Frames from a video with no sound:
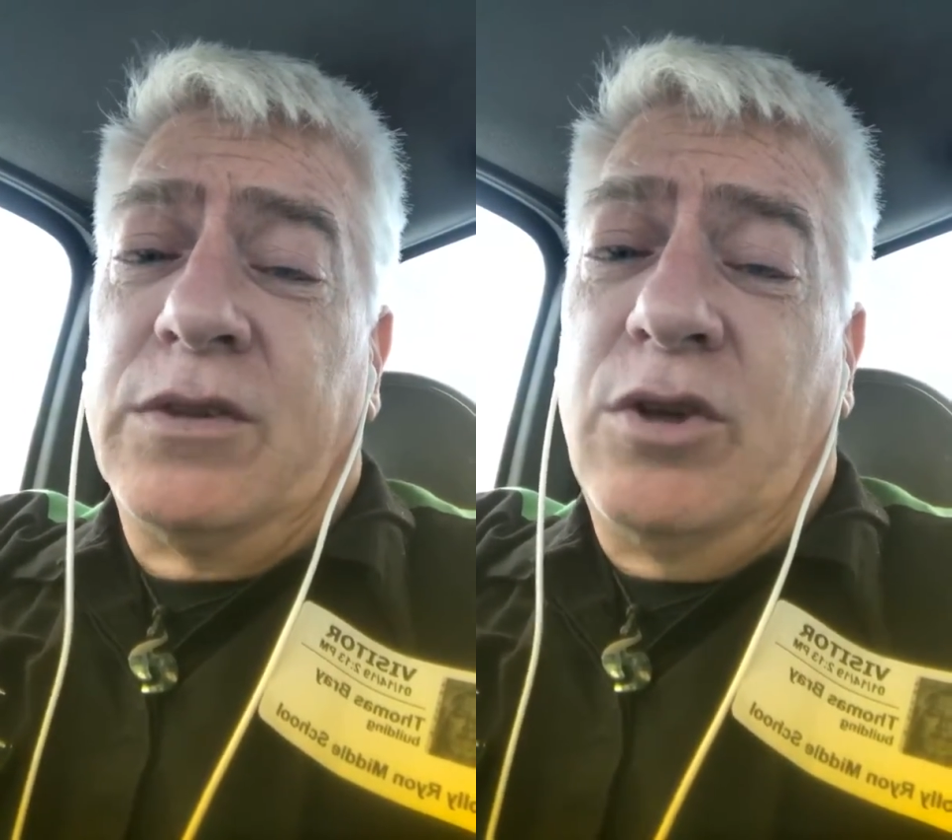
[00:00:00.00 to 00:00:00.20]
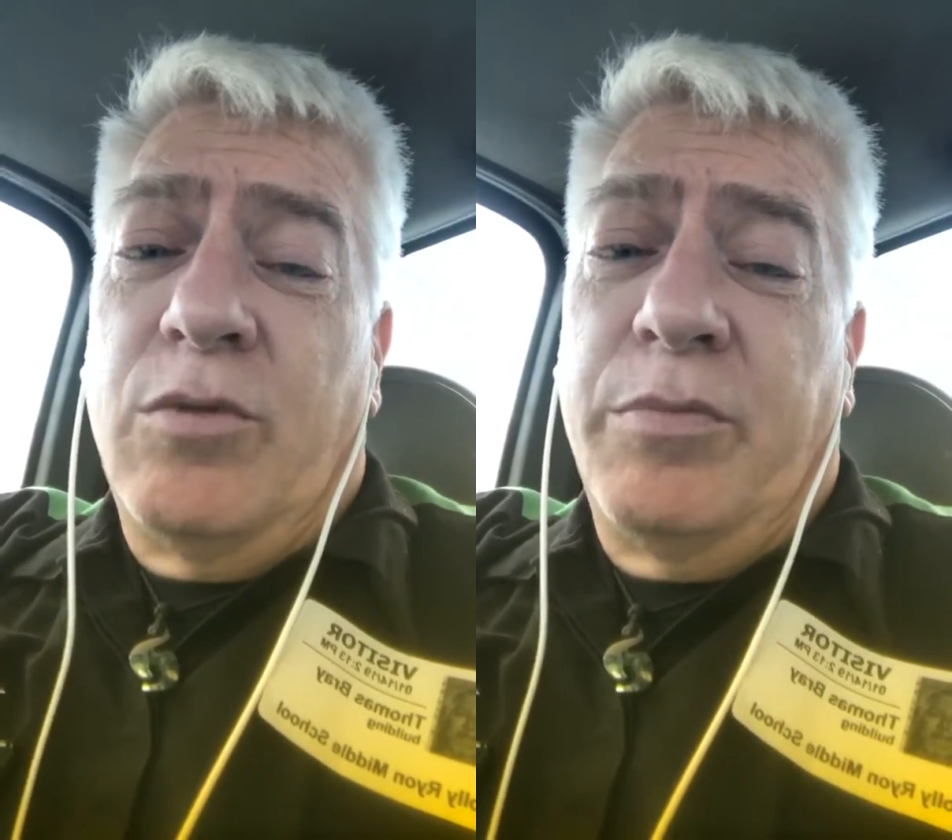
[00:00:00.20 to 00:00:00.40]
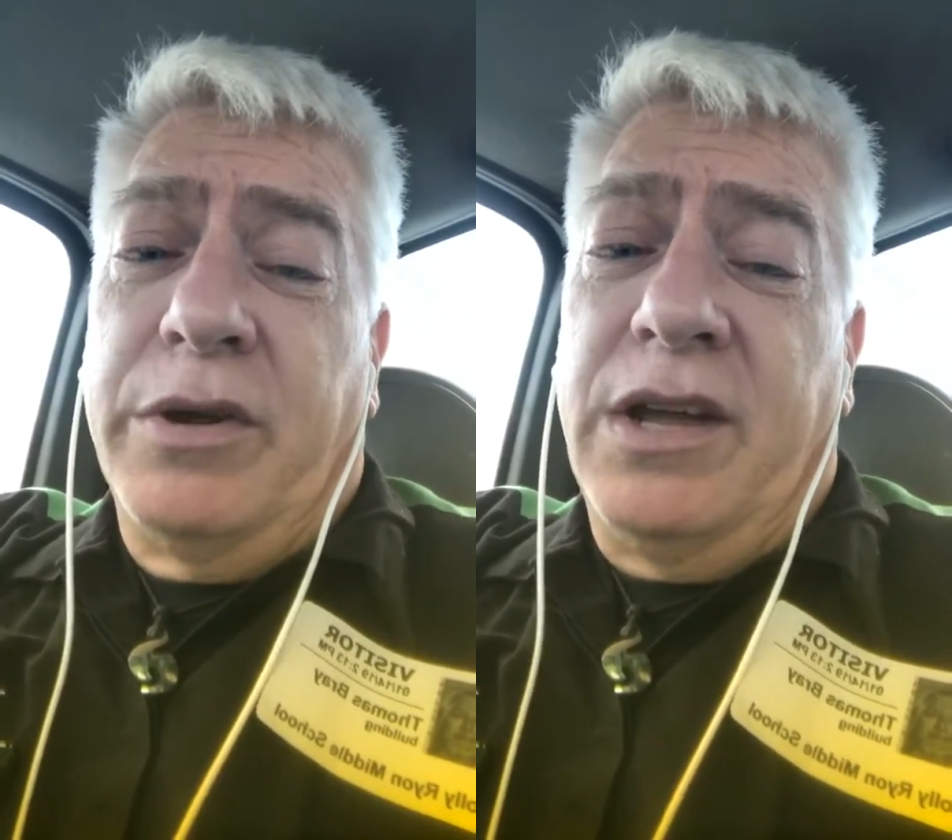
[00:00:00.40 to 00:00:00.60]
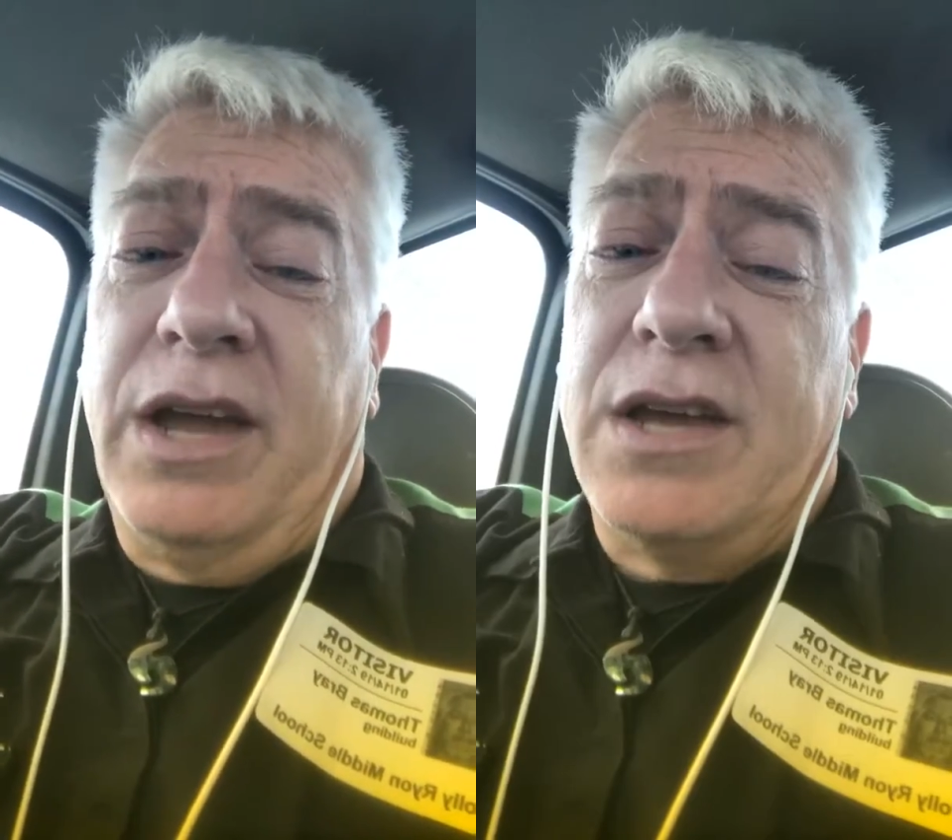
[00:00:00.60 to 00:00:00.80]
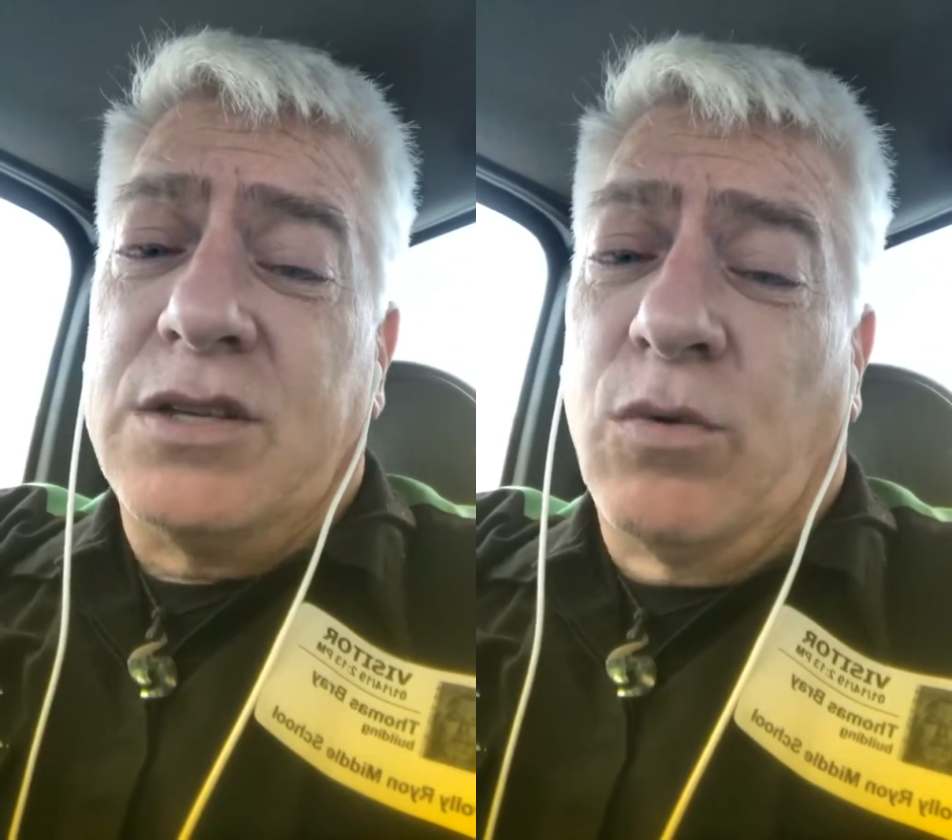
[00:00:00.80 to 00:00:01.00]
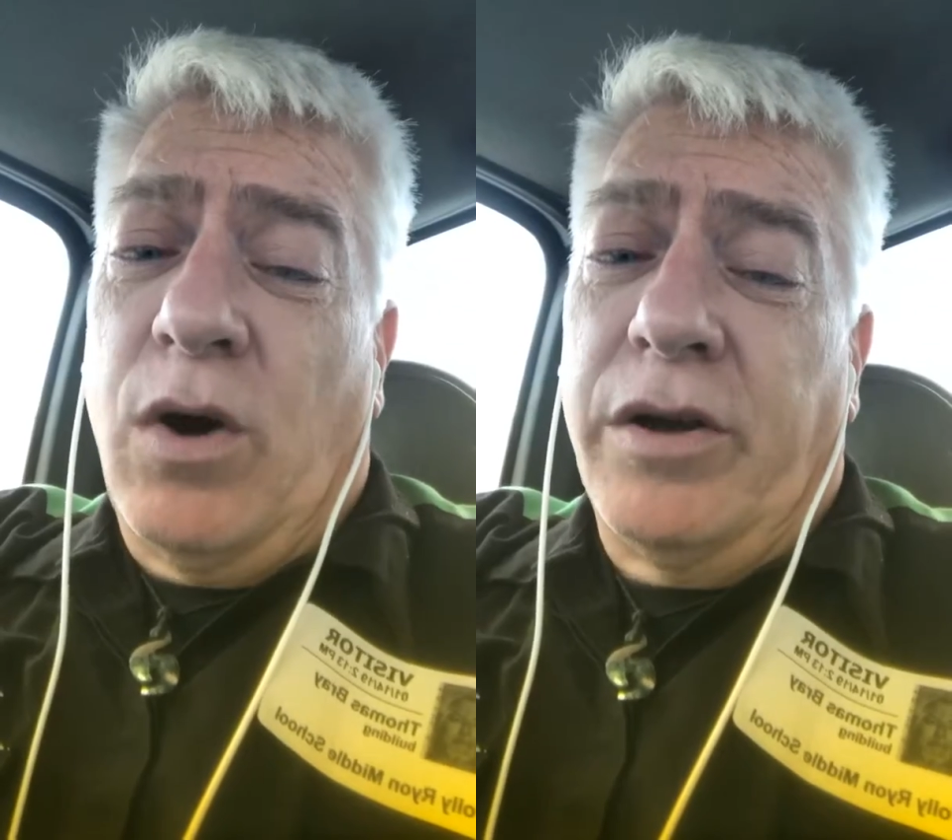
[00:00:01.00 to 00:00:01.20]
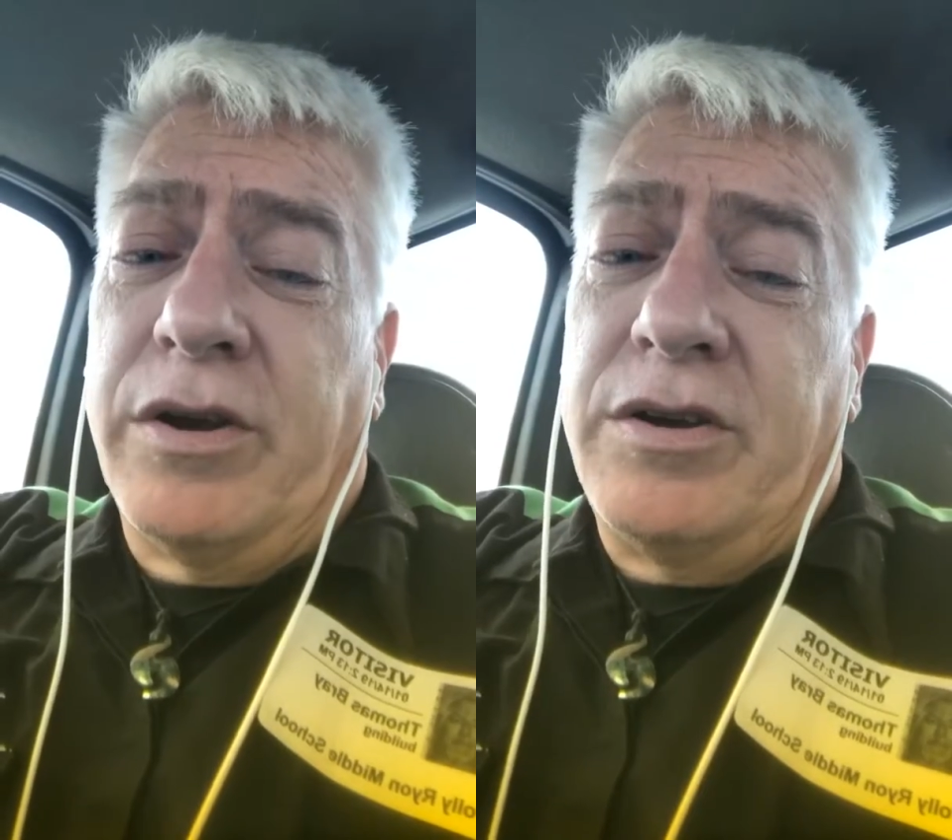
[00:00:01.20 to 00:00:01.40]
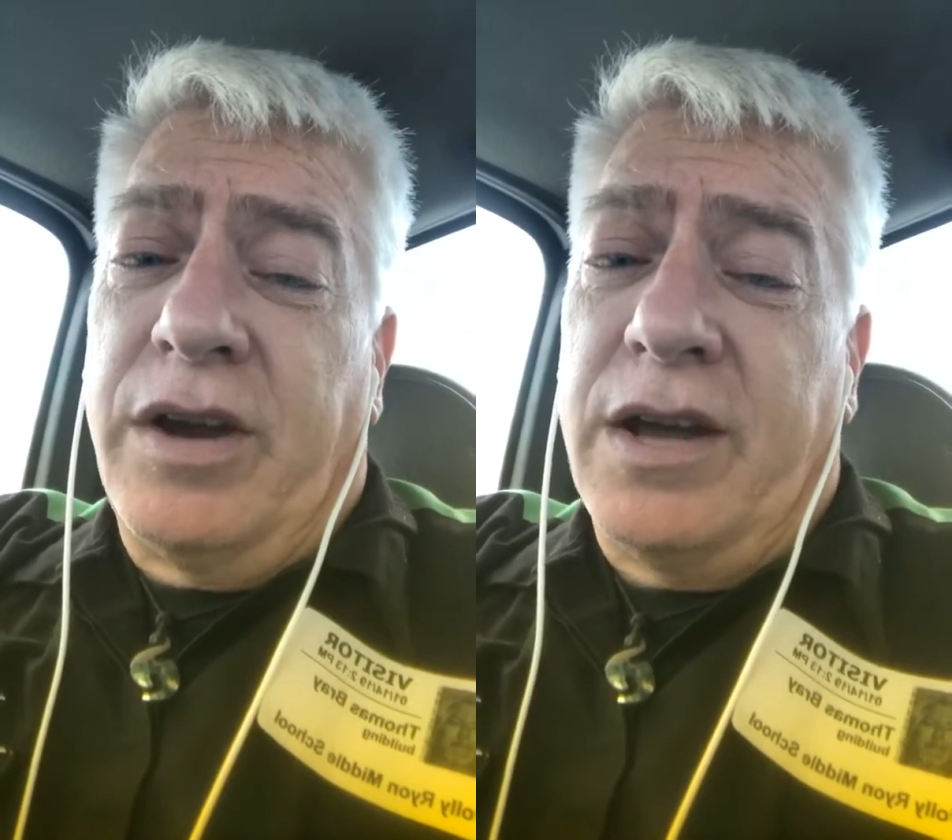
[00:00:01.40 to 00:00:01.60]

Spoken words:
don't bring a case of water in your